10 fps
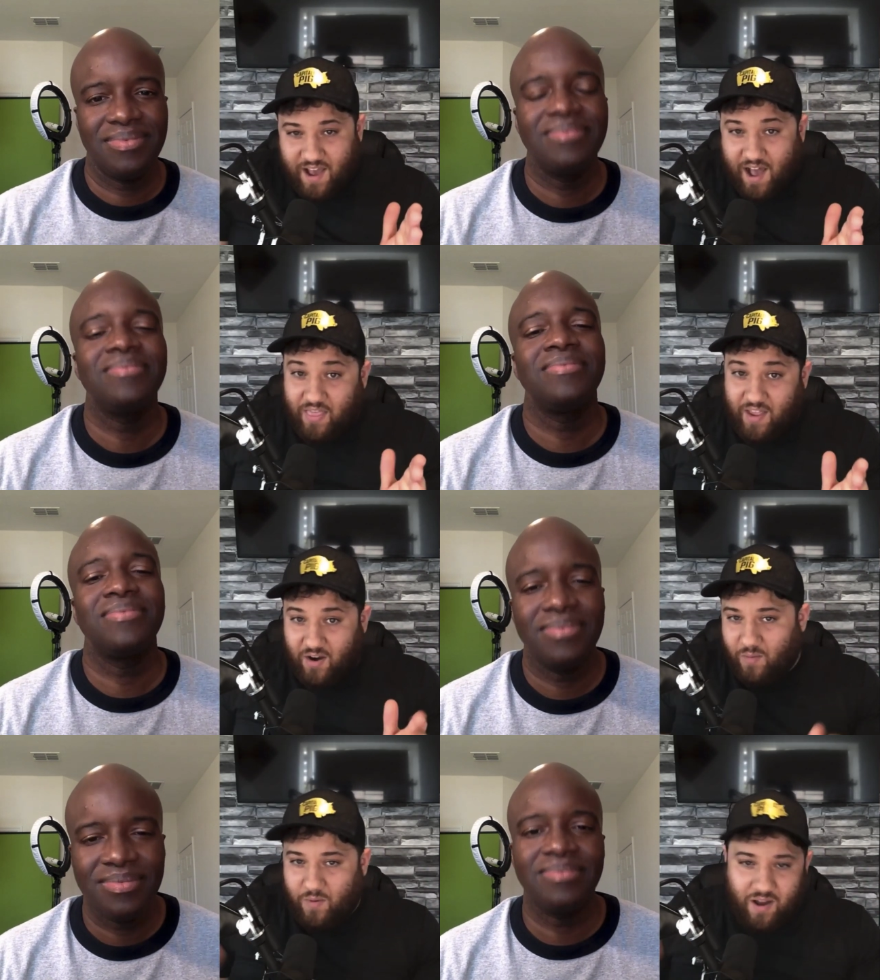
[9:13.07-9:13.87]
Speaker 1: And then
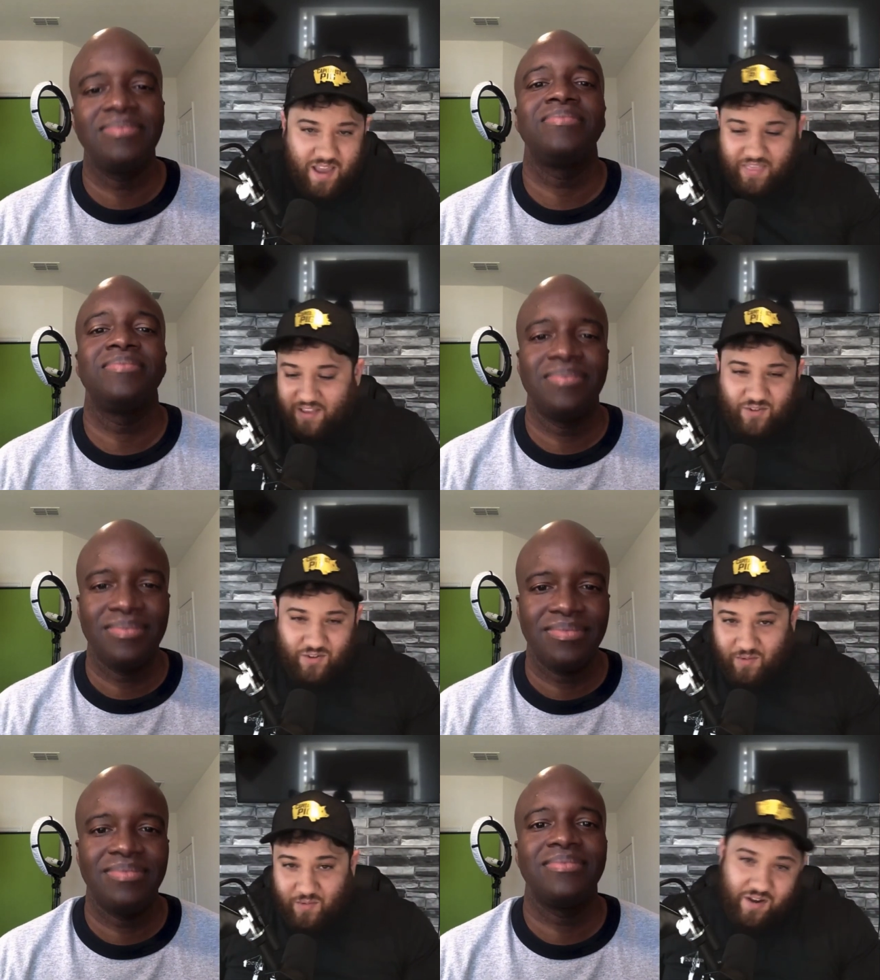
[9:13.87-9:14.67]
I'll be like, okay, that's not
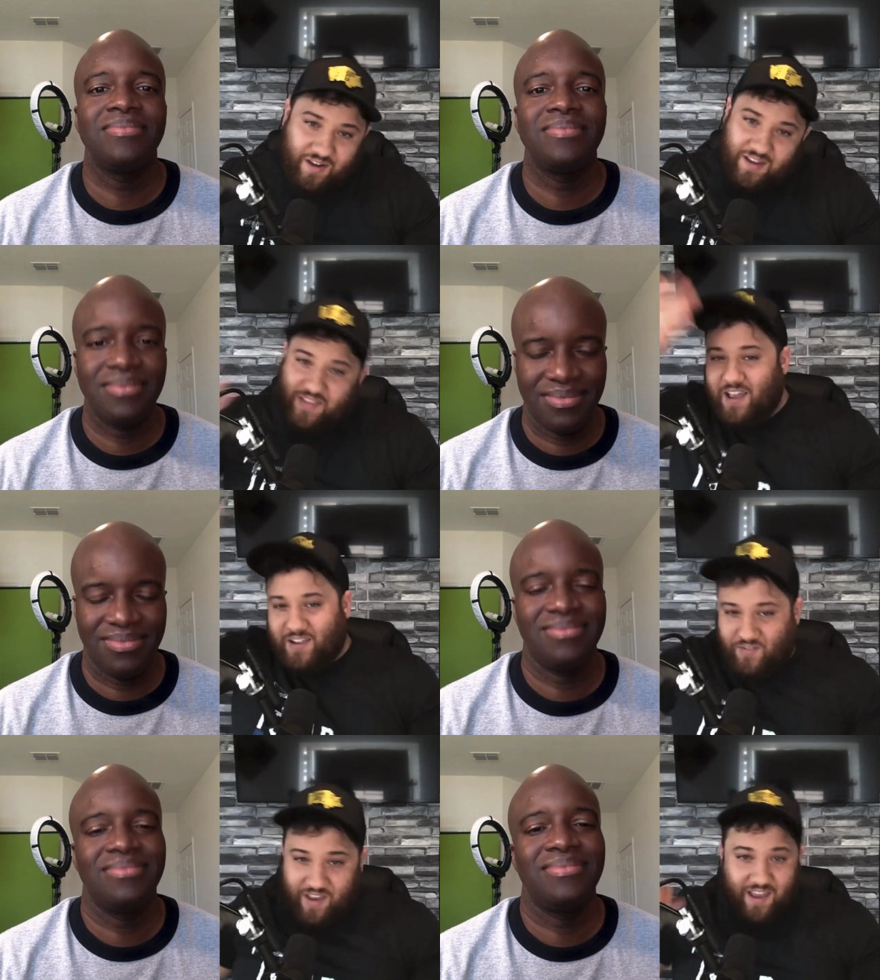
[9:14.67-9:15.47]
going to work. Next
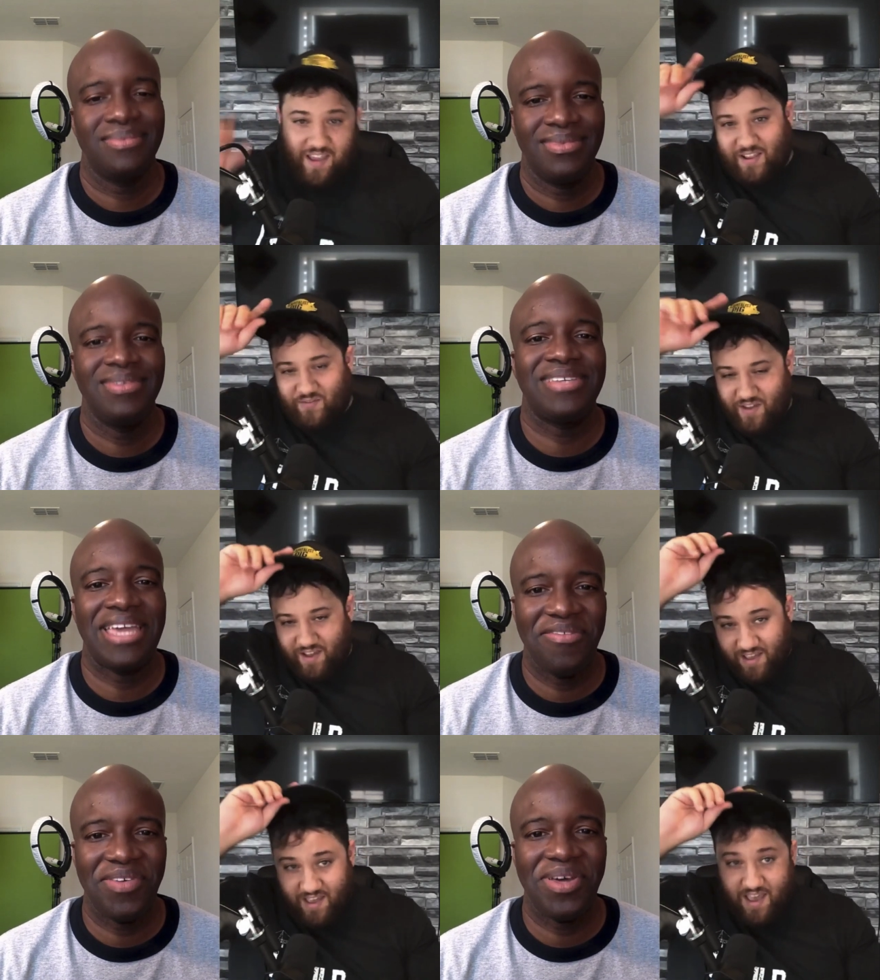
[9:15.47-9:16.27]
thing, and next
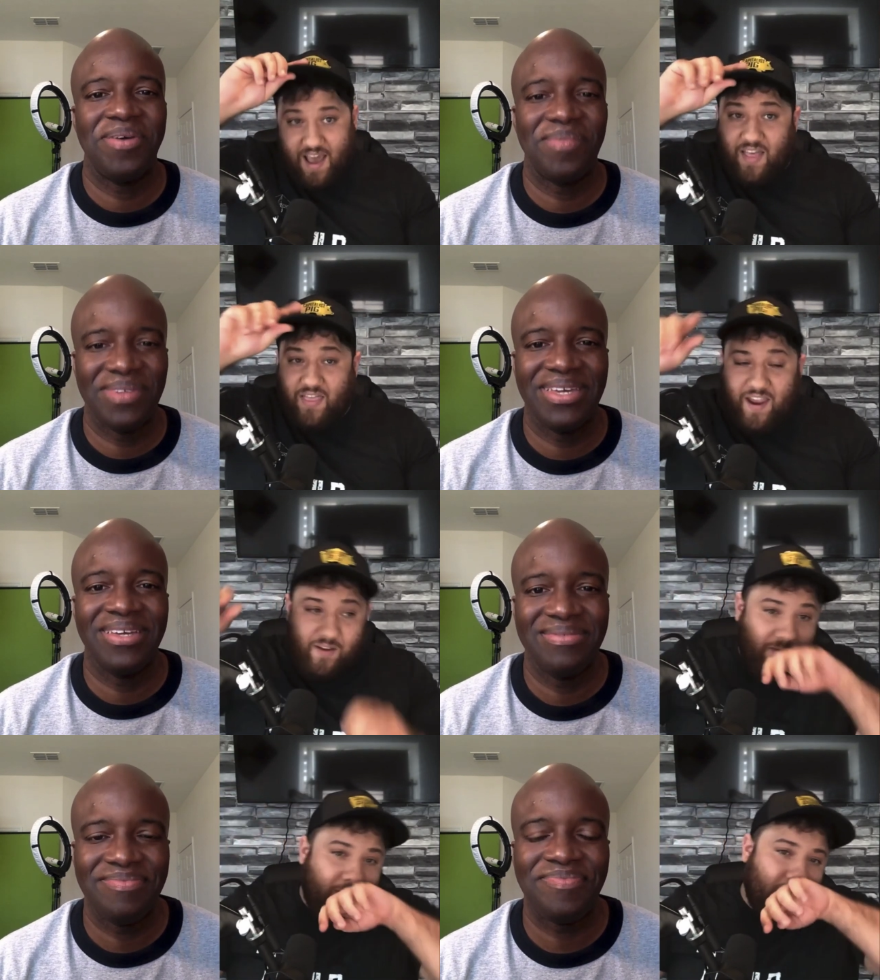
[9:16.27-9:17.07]
thing. And then